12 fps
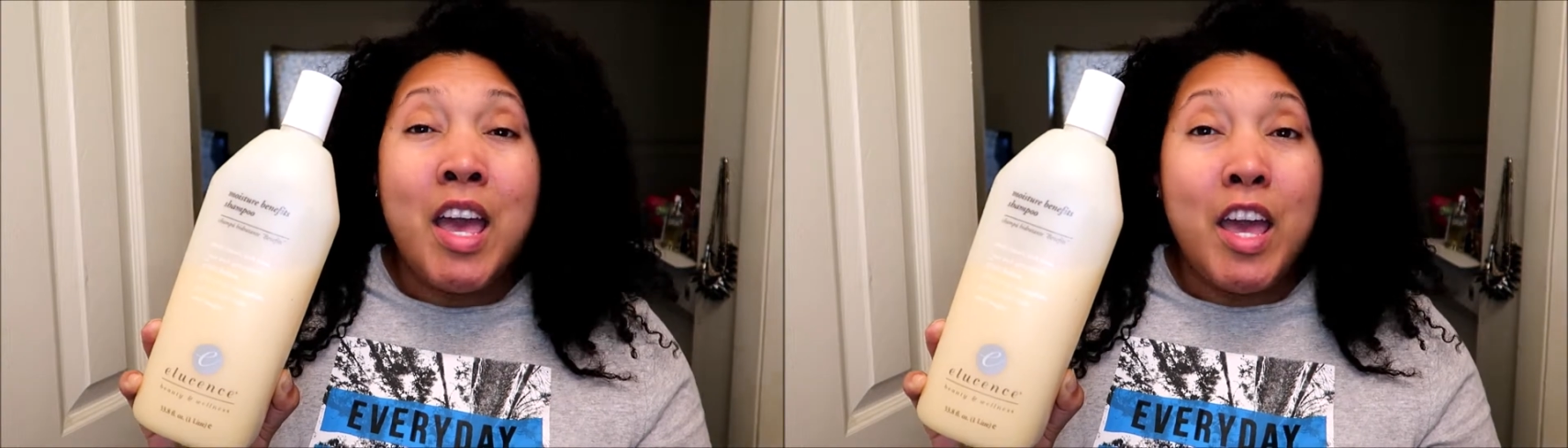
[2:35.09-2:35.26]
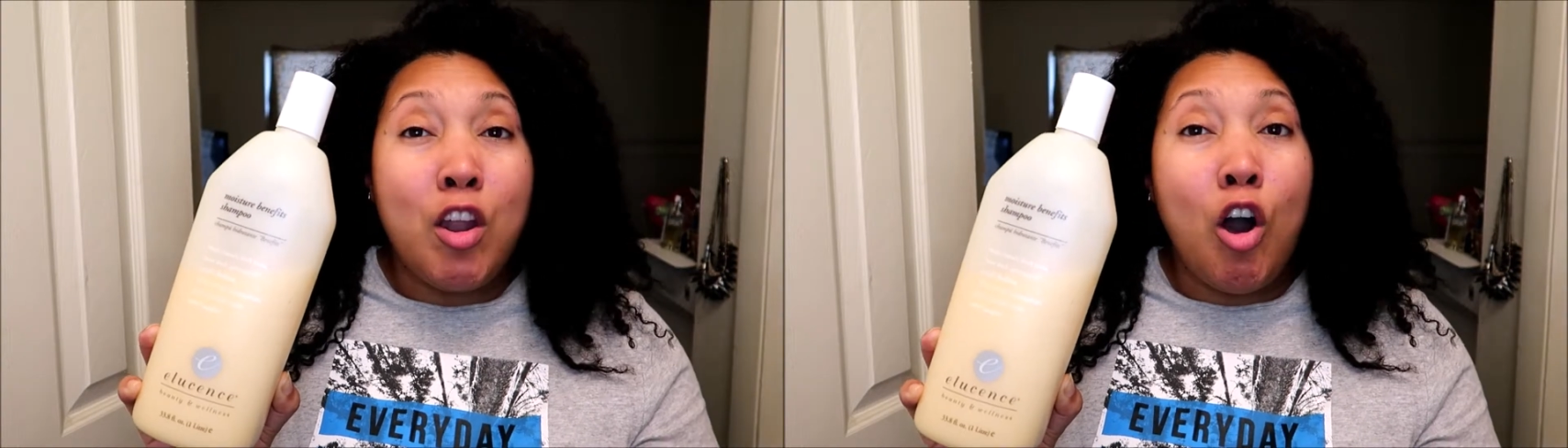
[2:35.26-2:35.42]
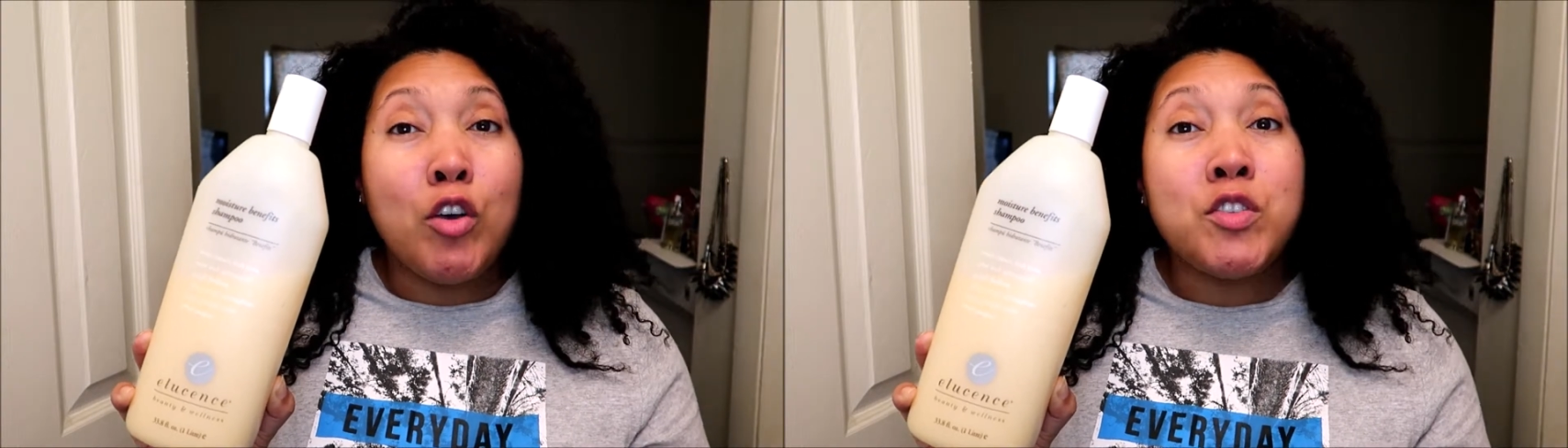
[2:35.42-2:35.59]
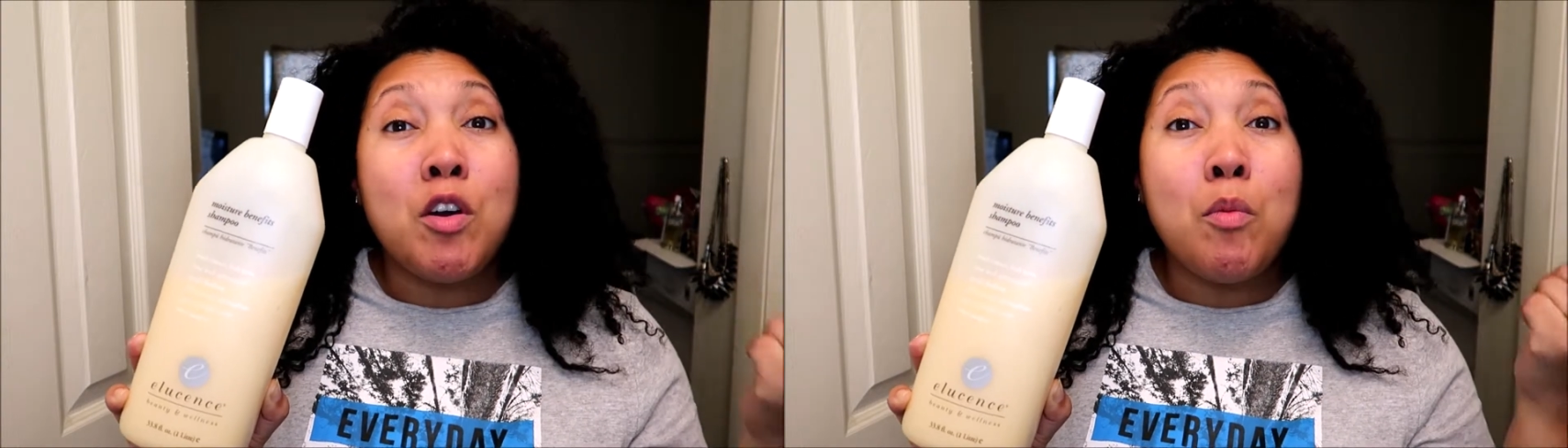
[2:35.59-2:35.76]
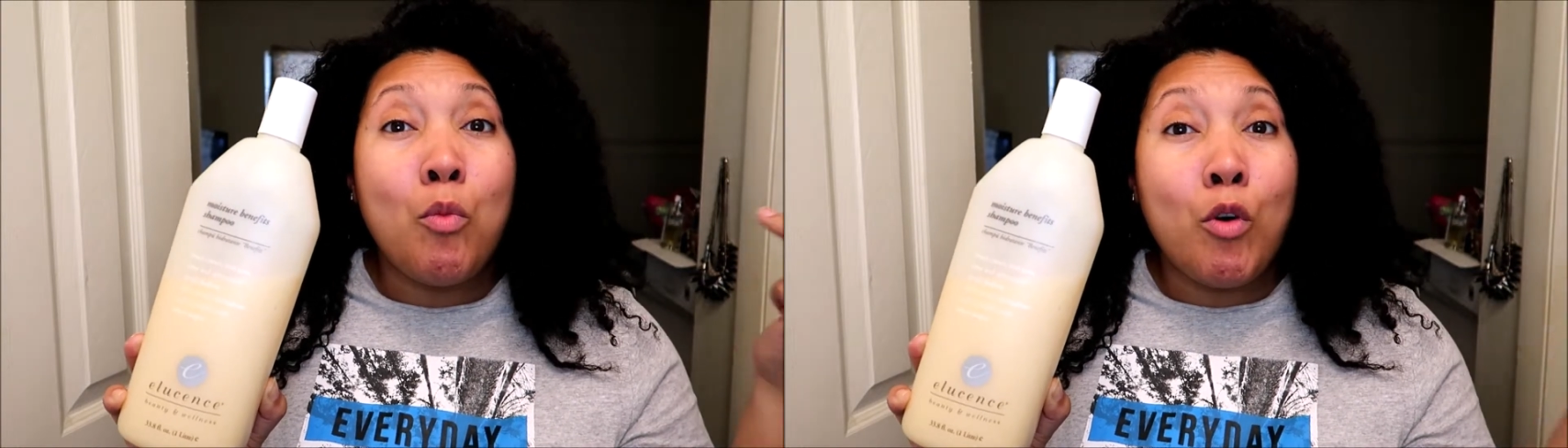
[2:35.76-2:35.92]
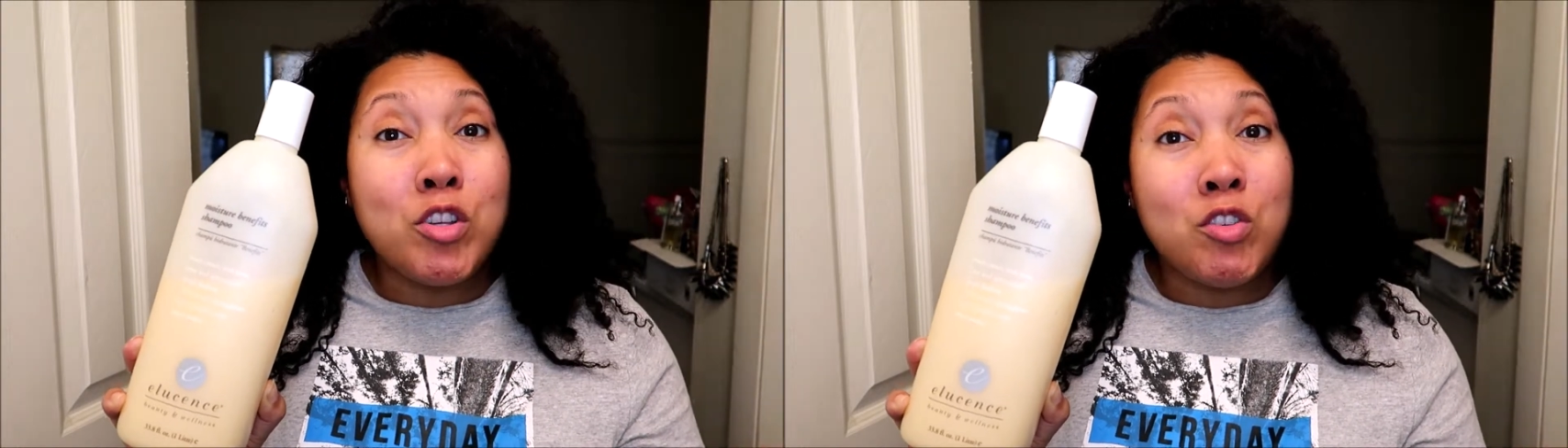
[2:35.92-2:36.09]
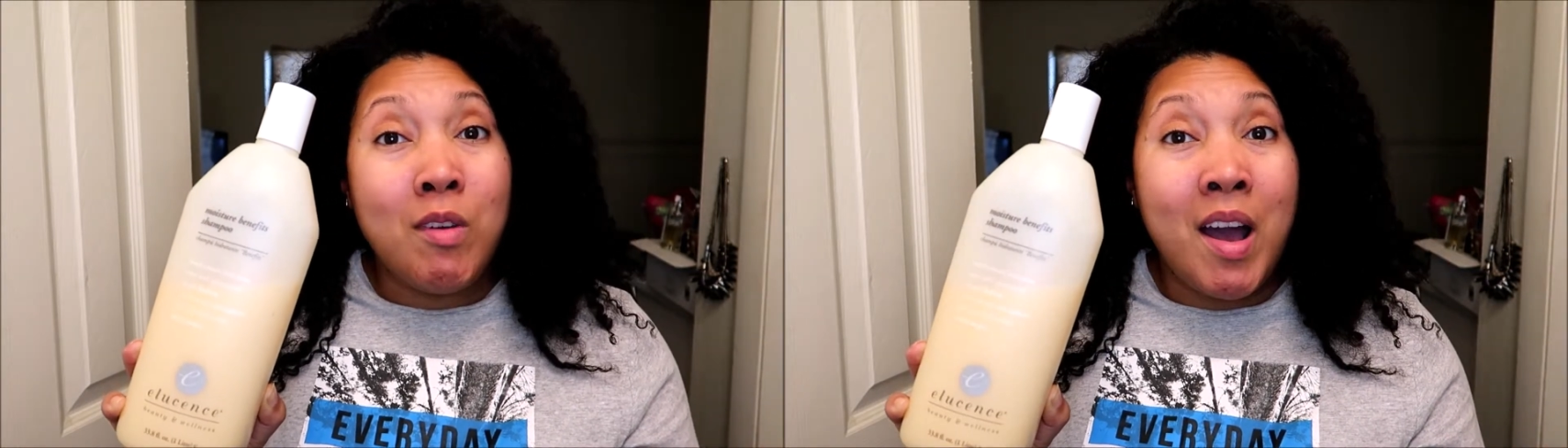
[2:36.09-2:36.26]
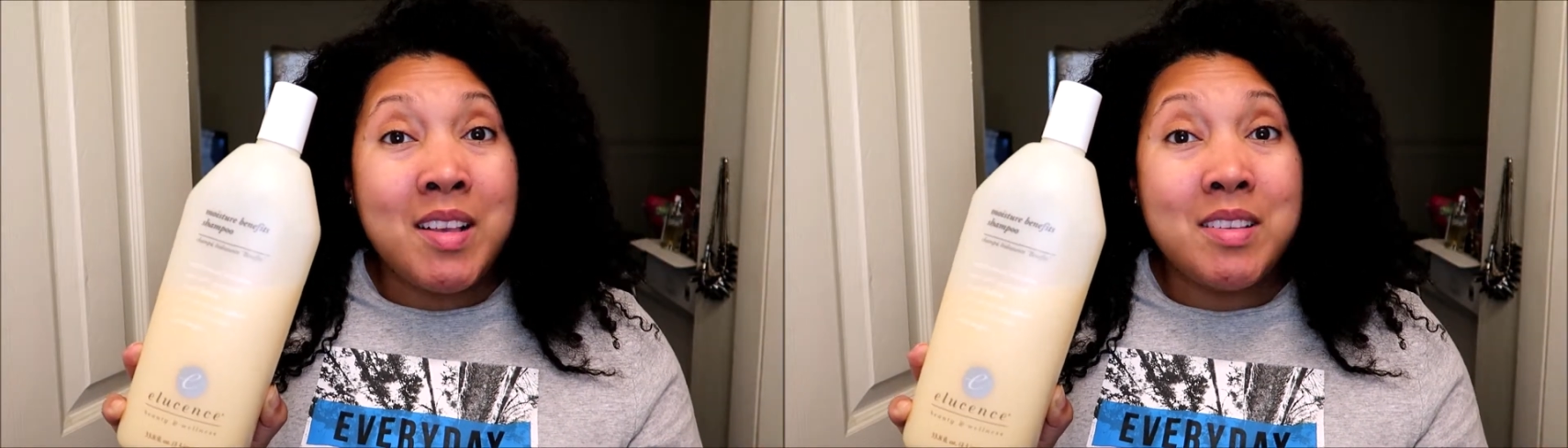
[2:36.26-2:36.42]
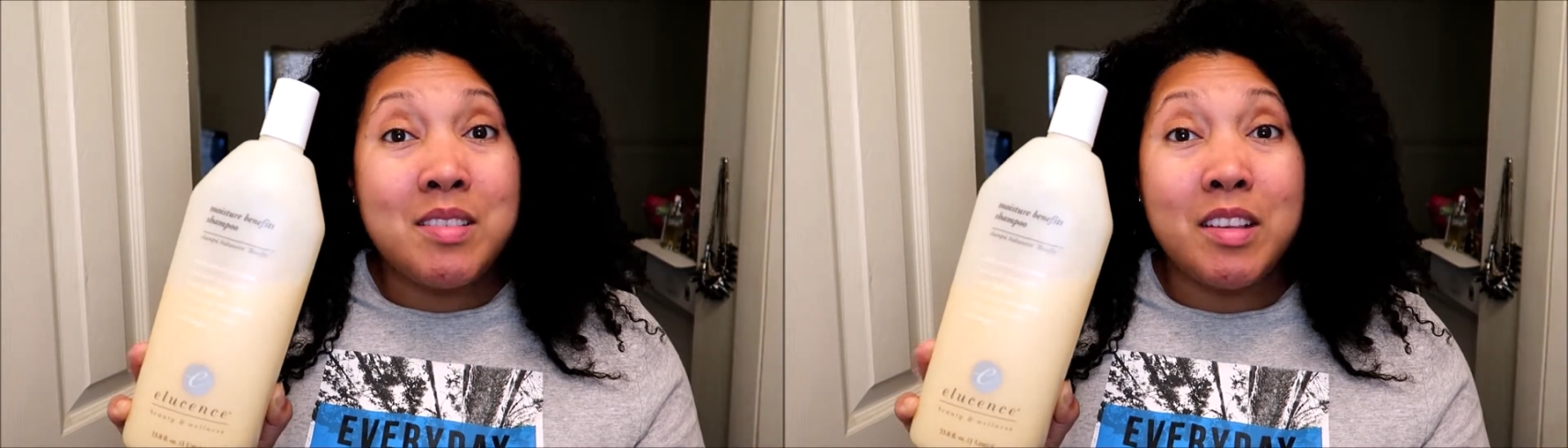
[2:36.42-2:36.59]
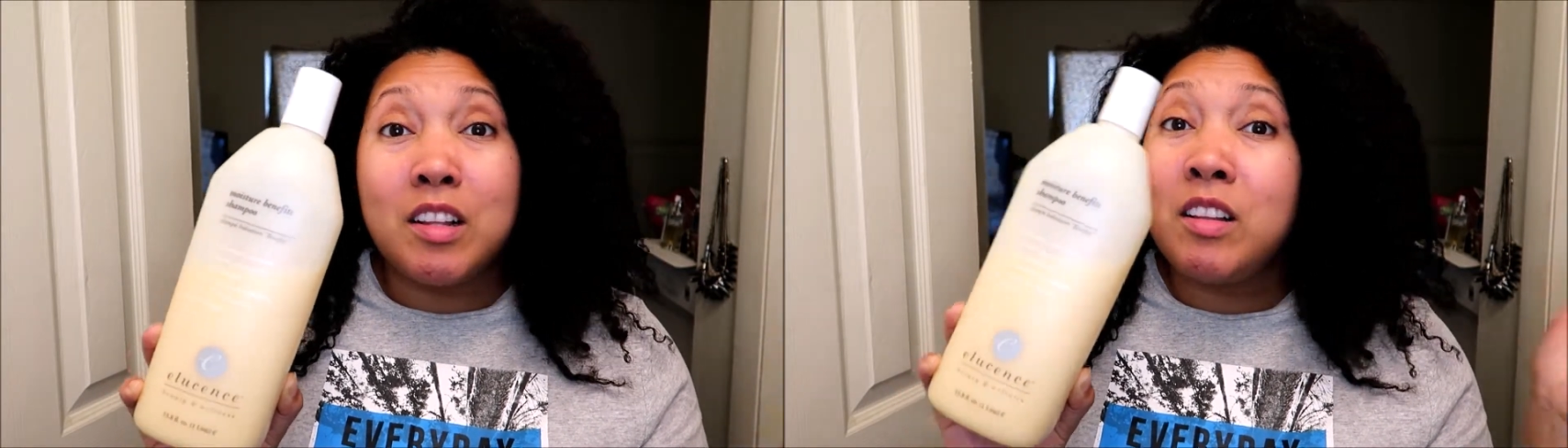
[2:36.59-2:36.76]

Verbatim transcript: and also moisturizes and